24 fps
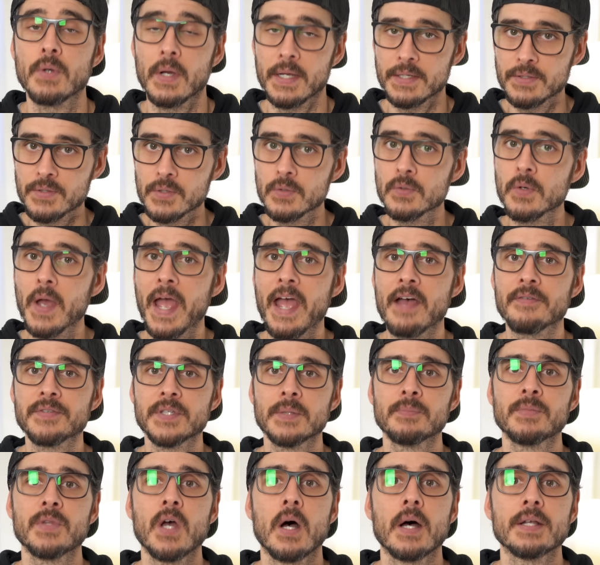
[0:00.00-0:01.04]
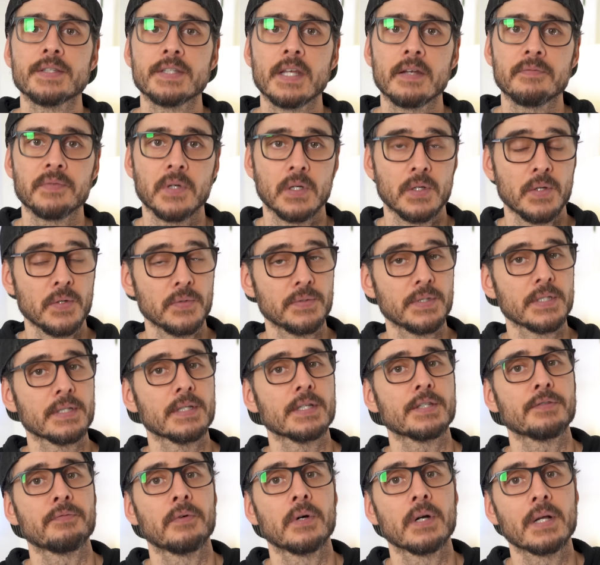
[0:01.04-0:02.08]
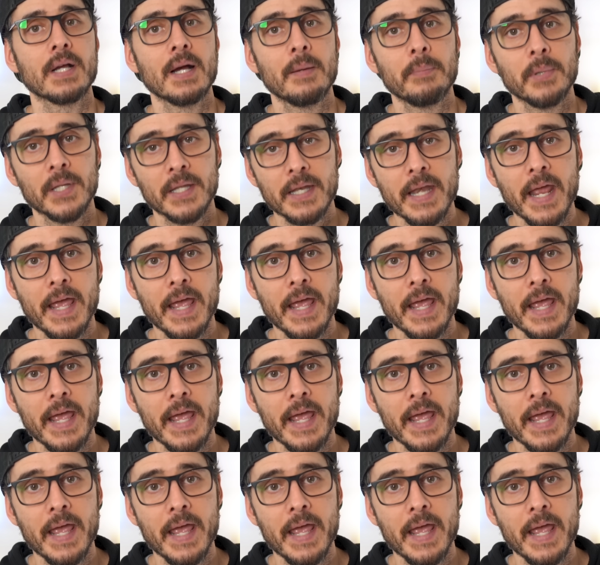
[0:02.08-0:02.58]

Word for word: So I do have some thoughts after using this for a couple of